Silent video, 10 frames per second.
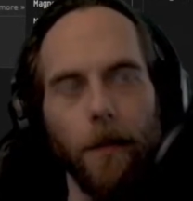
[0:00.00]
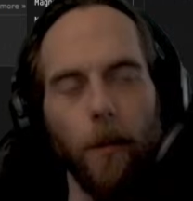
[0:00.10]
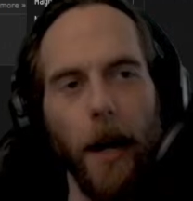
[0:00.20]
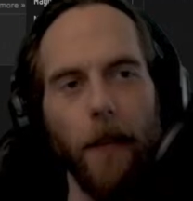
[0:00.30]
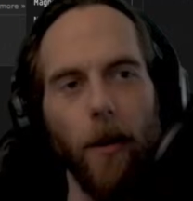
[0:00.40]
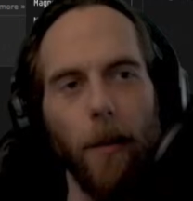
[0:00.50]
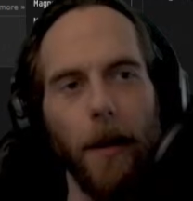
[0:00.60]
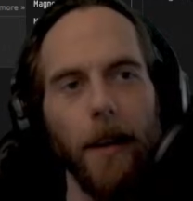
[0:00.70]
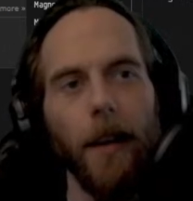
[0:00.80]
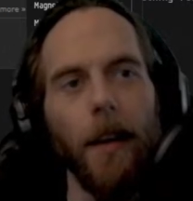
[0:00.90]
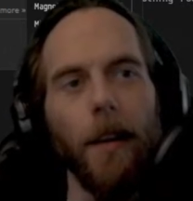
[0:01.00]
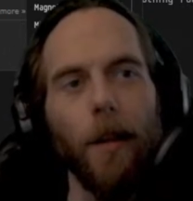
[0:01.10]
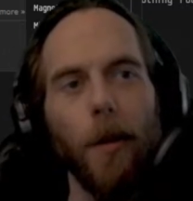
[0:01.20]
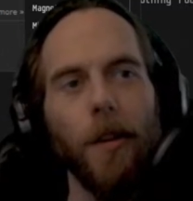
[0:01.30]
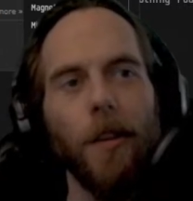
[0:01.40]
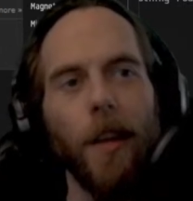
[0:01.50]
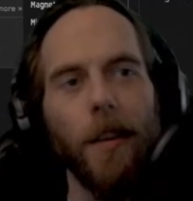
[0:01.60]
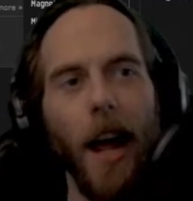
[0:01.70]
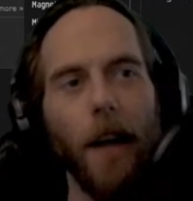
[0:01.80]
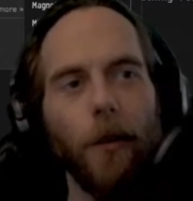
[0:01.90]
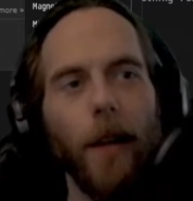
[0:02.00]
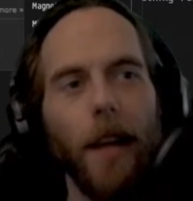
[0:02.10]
whatever, but this person says, actually,